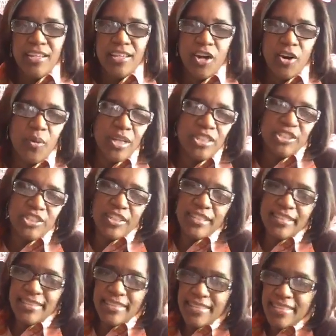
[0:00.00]
No
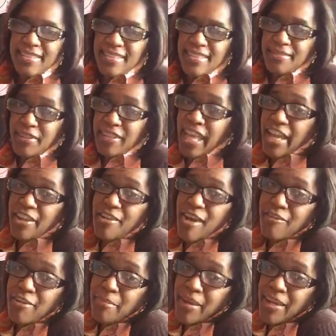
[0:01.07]
questions? Well, thank you all
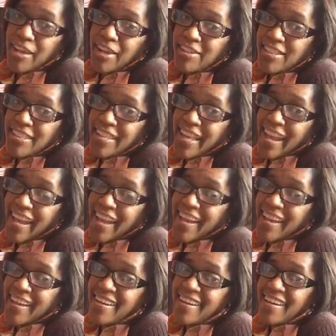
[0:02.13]
for being here
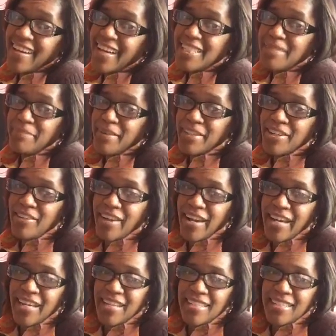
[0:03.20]
today. It's been
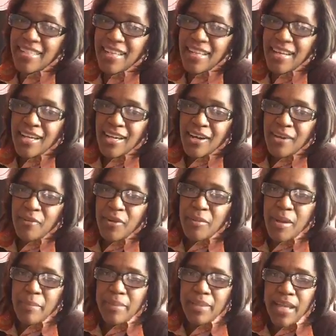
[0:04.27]
great. What
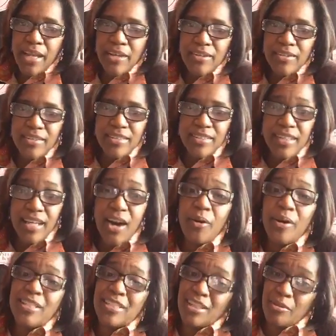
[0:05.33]
about planners? Oh,
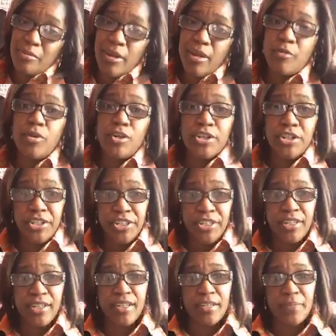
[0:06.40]
he's a little better. Well,
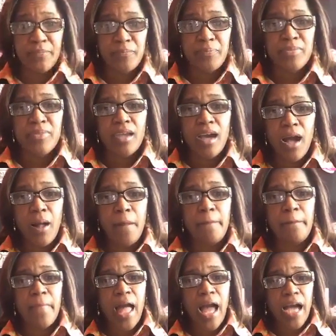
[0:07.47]
good. I
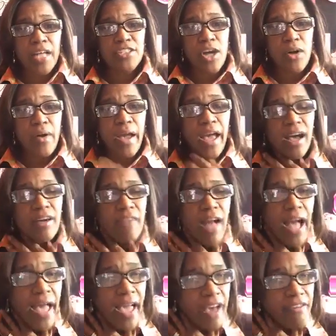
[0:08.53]

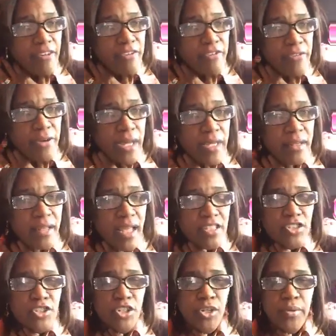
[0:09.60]
have a friend
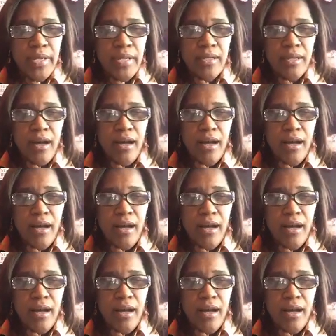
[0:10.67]
that's doing